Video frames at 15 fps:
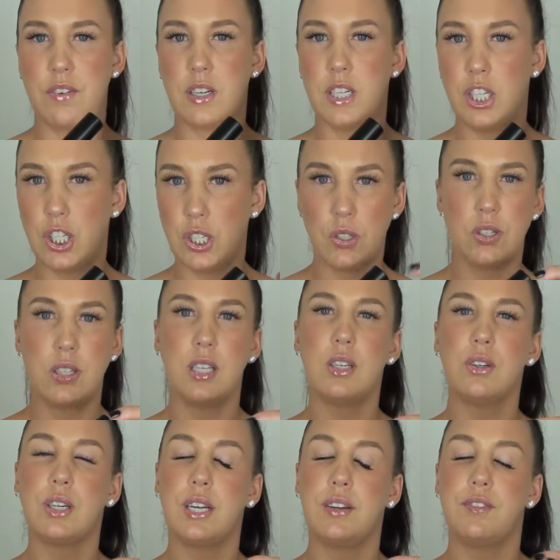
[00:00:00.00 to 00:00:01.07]
very juicy
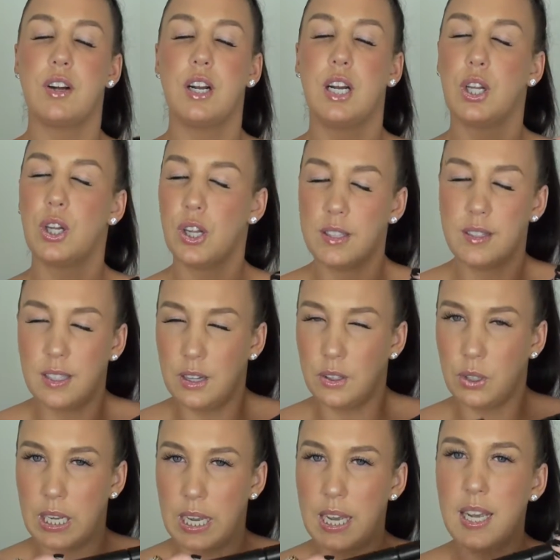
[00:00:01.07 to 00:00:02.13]
looking, very glossy
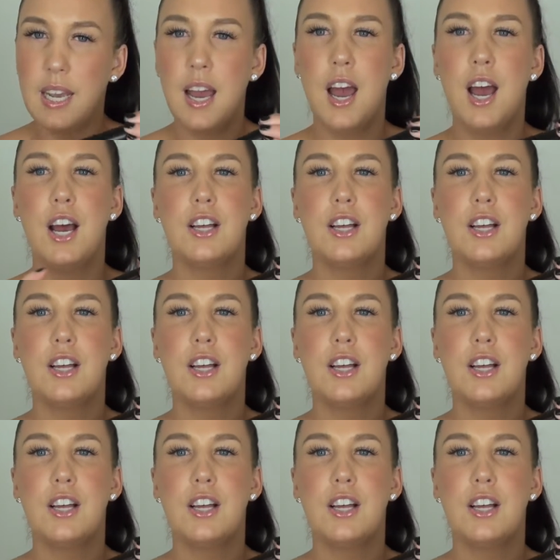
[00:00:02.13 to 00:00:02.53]
looking.